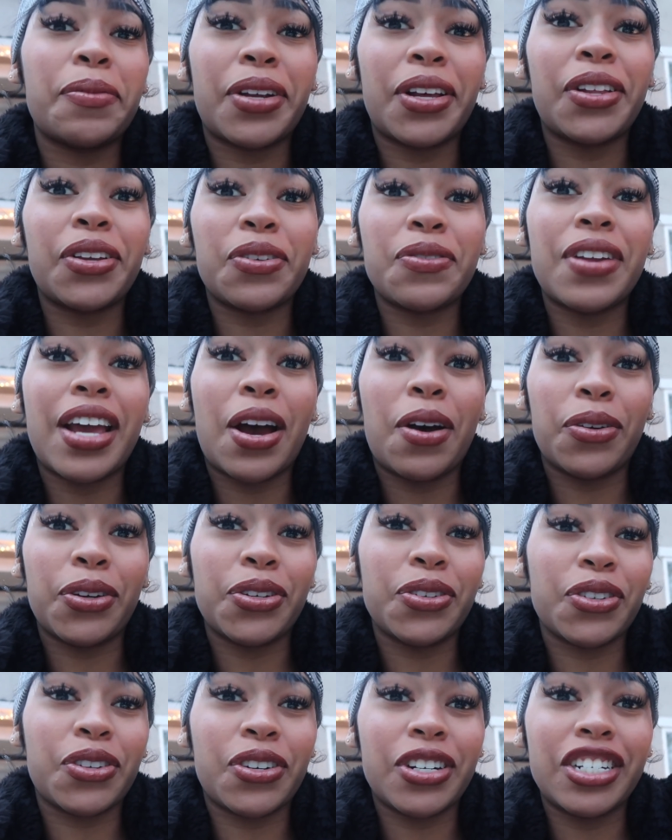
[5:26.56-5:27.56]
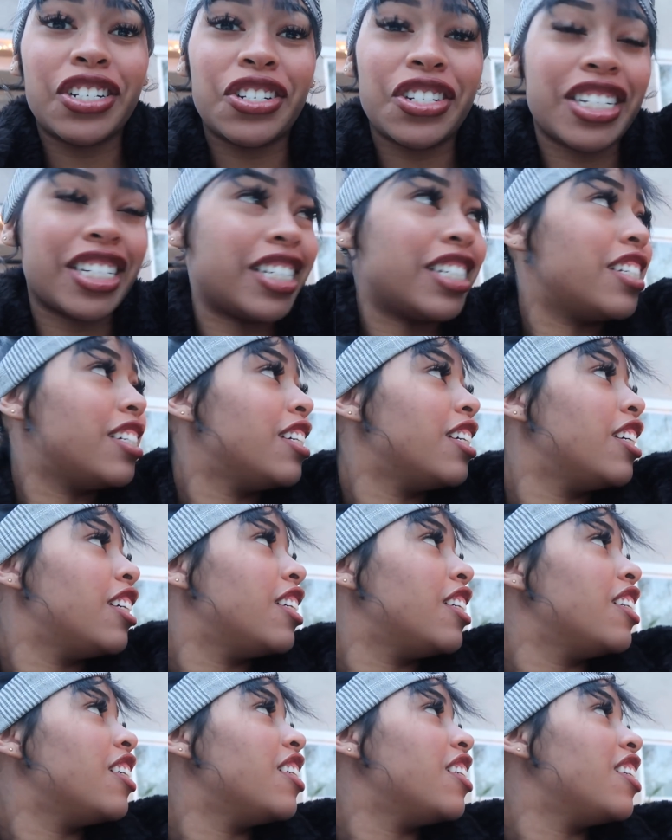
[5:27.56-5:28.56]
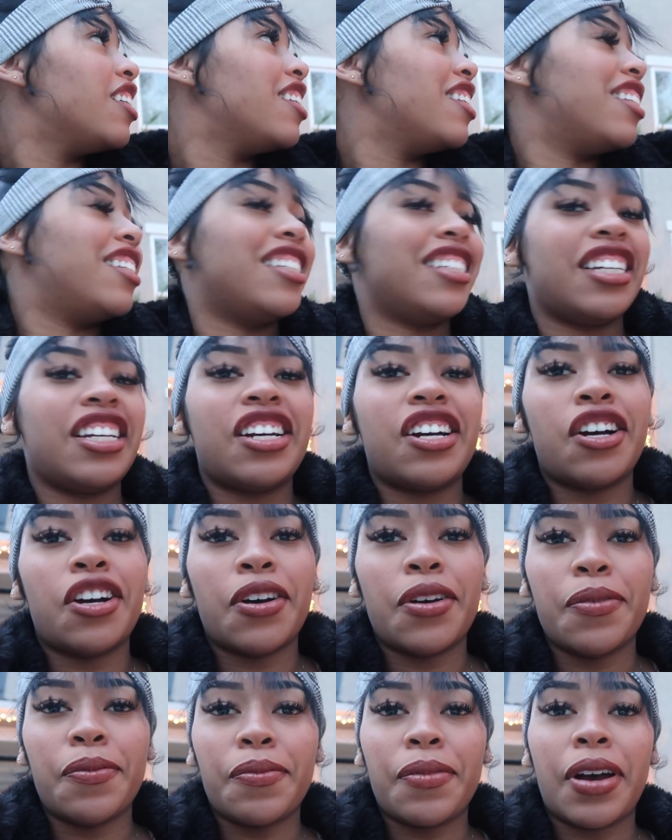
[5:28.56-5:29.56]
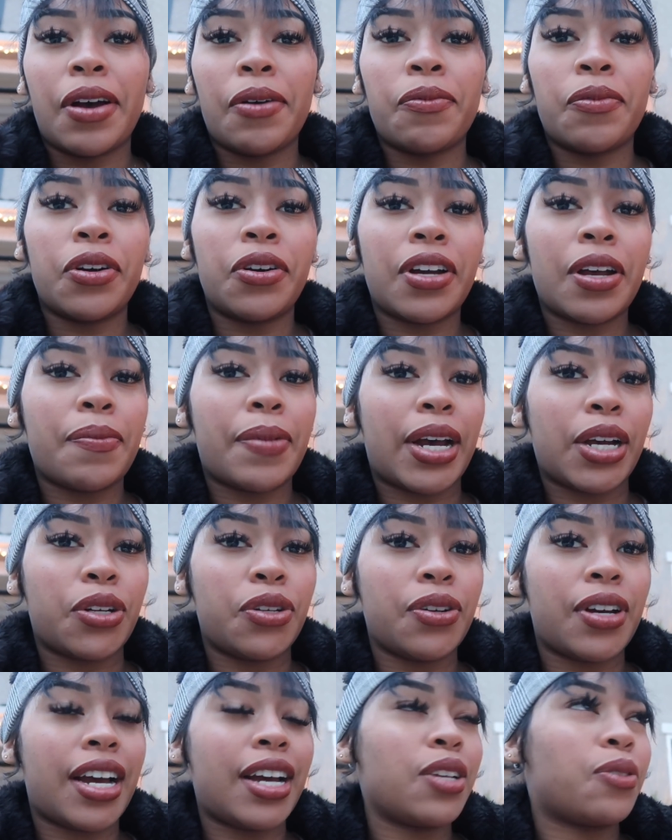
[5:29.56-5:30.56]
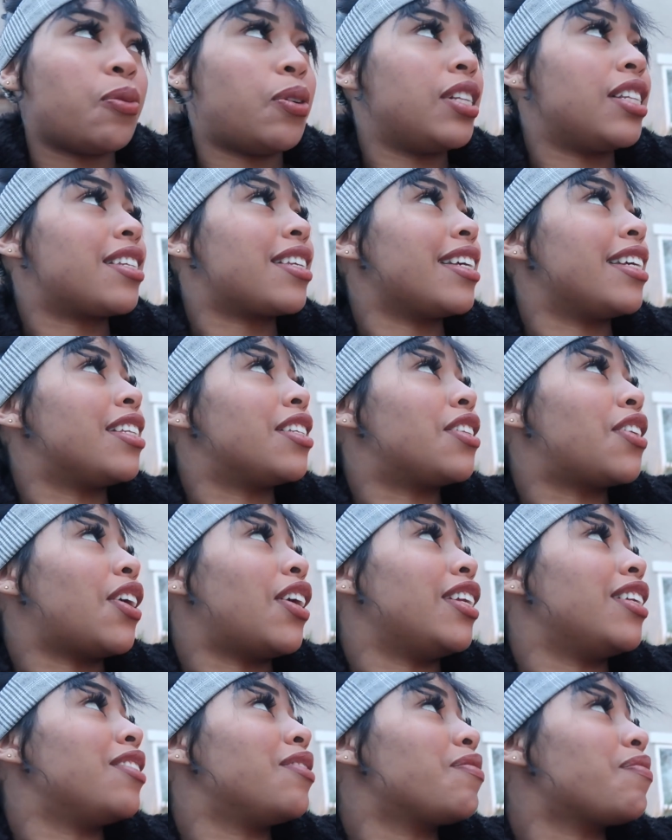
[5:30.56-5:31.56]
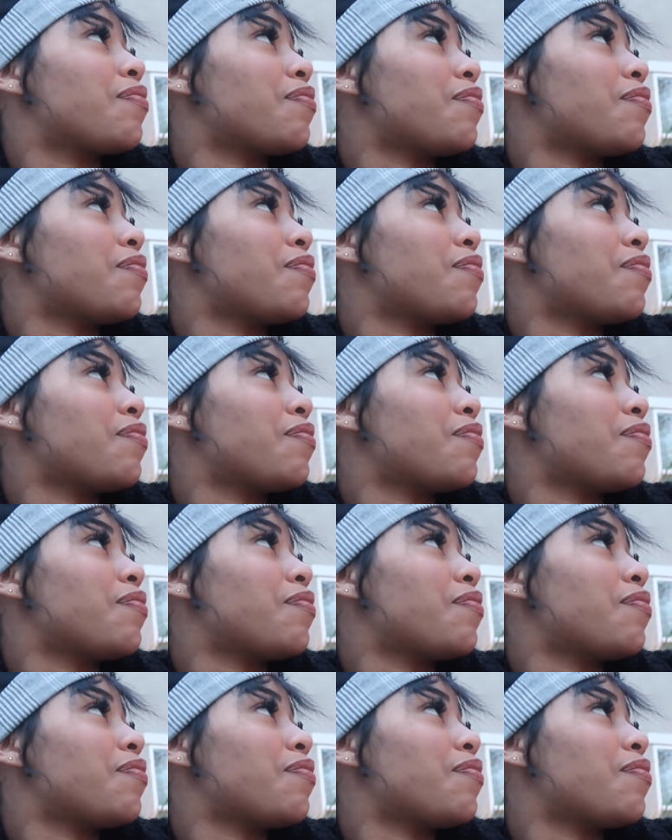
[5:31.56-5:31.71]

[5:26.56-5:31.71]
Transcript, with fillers: I'm telling you now, you're cringy. I know I am. Um, we'll get back to you guys once it's done,